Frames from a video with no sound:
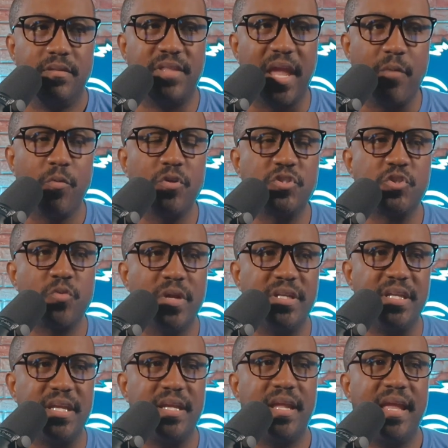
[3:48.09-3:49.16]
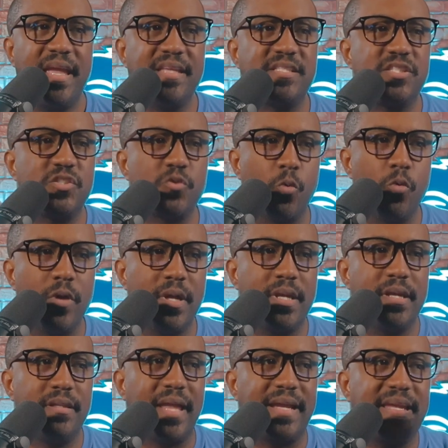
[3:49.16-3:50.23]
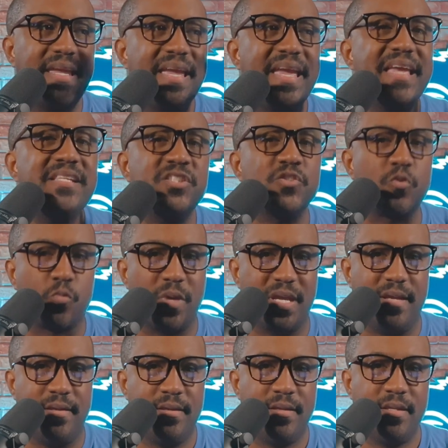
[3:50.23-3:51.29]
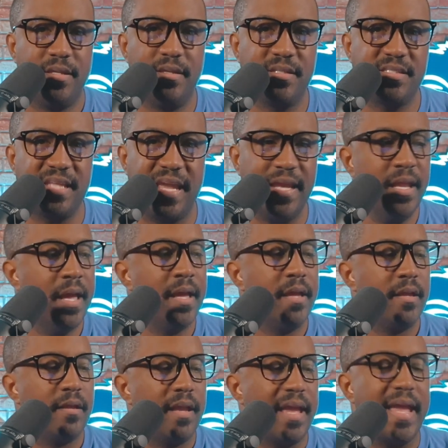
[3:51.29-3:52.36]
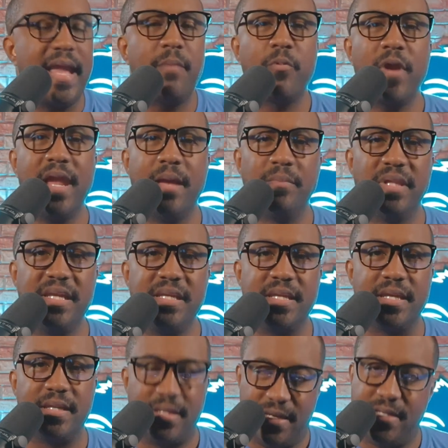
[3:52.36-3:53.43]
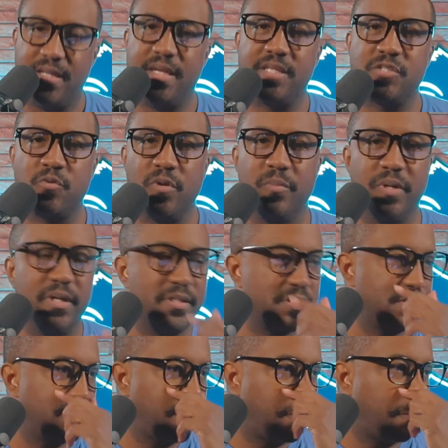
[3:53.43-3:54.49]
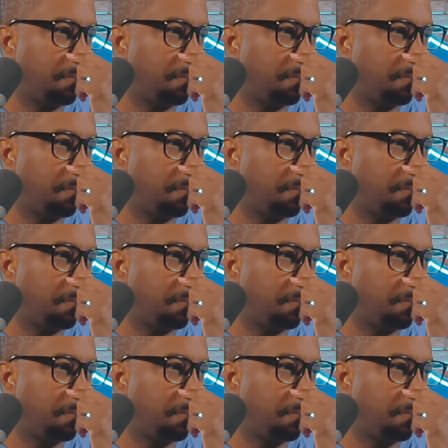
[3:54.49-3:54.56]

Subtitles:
They were trending historic, like history. You understand? Abraham Lincoln in the history books.